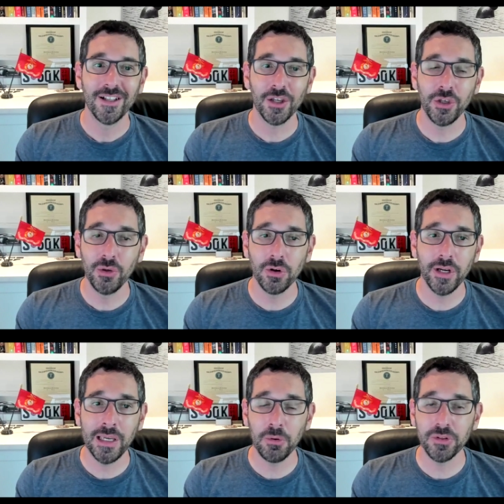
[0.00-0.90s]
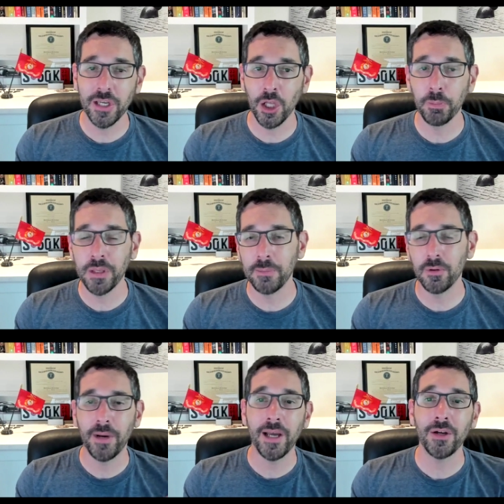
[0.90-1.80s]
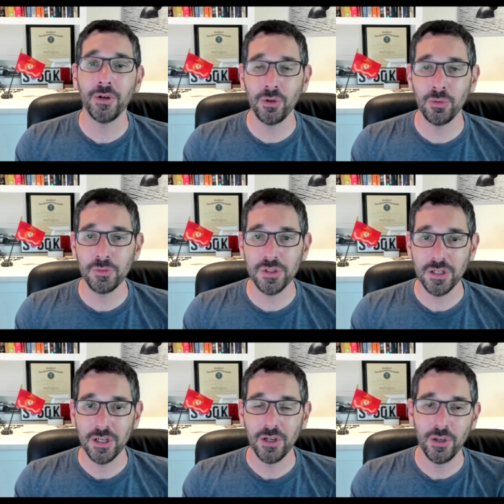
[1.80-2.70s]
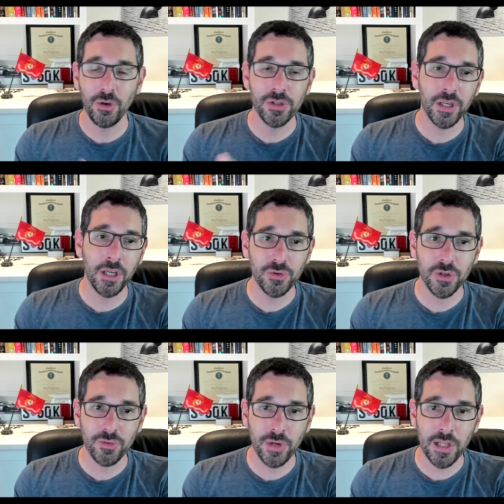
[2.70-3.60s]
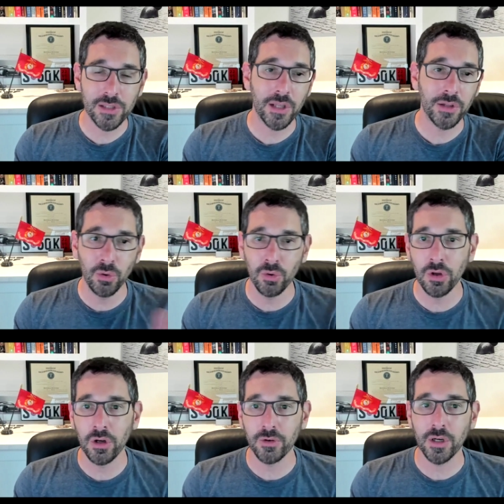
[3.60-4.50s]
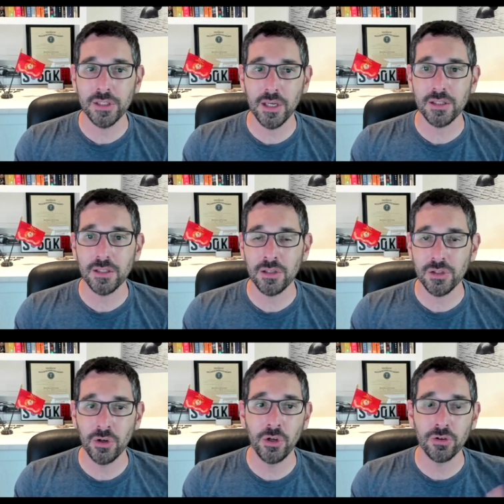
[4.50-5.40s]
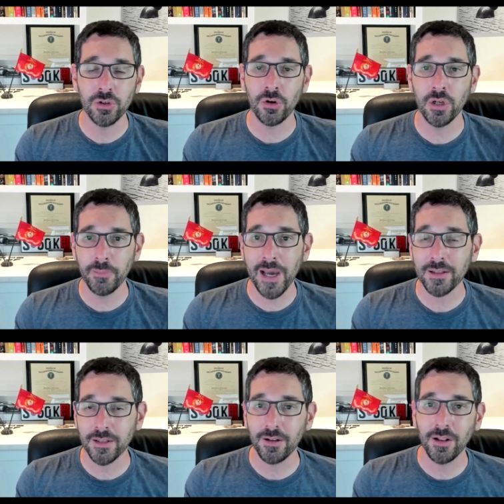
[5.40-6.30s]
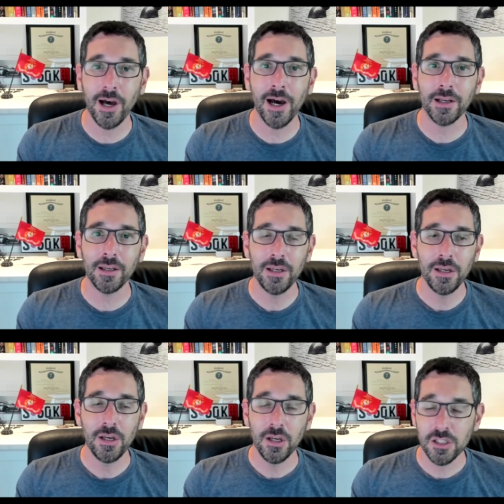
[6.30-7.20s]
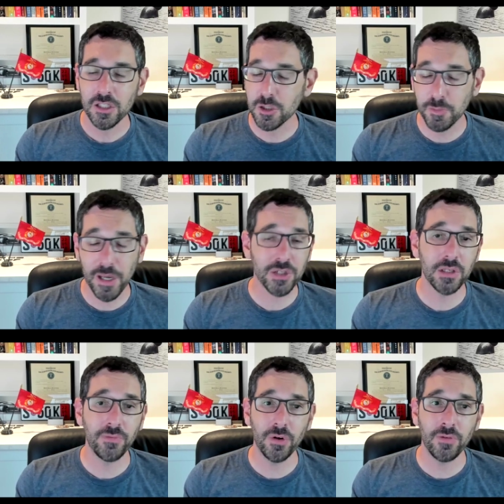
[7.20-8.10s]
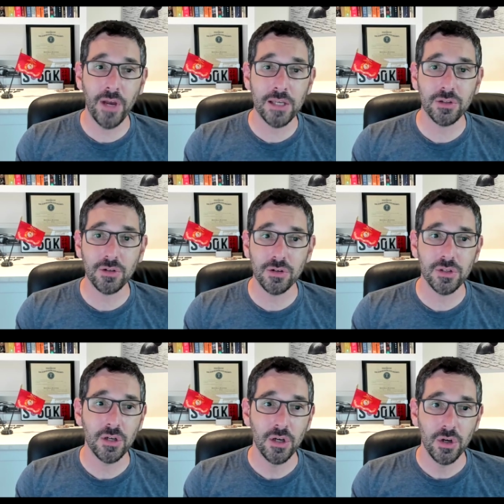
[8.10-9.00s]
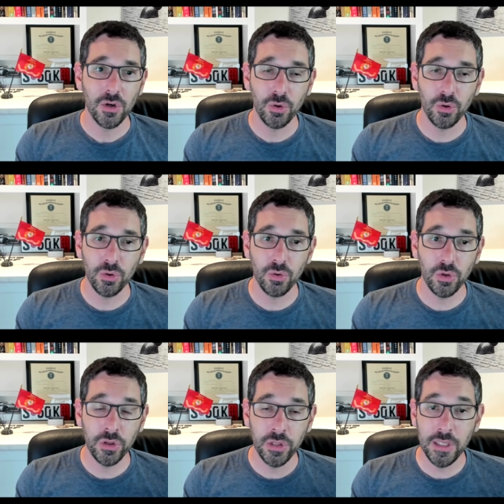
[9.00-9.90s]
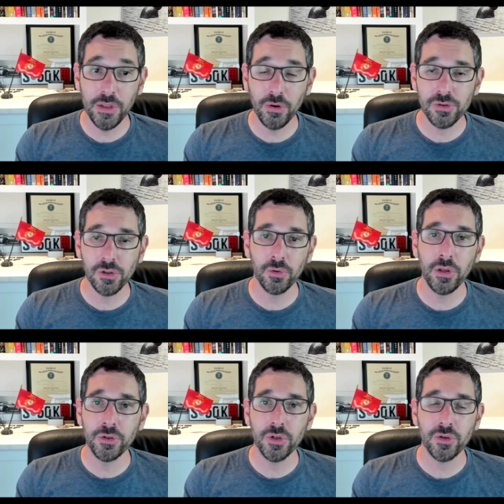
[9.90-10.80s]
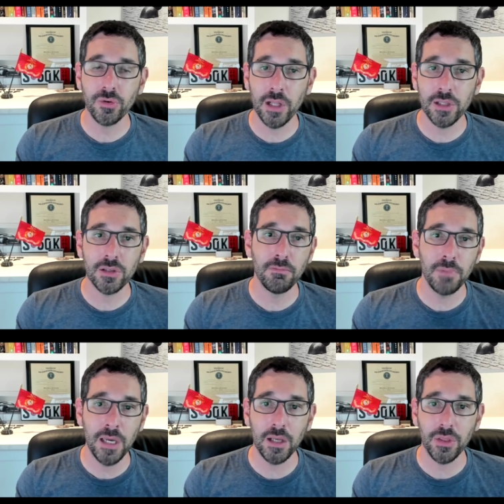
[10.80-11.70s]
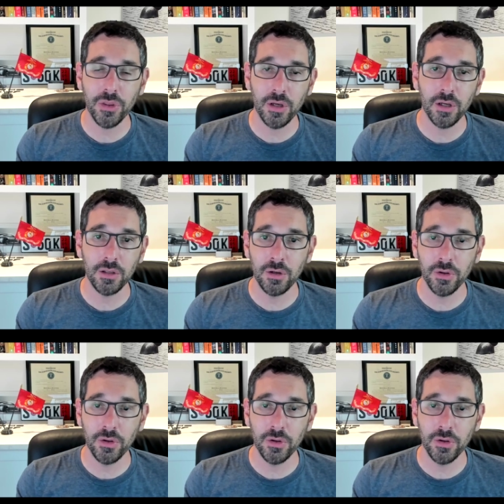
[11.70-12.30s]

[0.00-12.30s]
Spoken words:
Like, you are able to help people buy homes using interest rates that no longer exist. And so you're turning back the clock, especially for investors who need those low interest rates to make the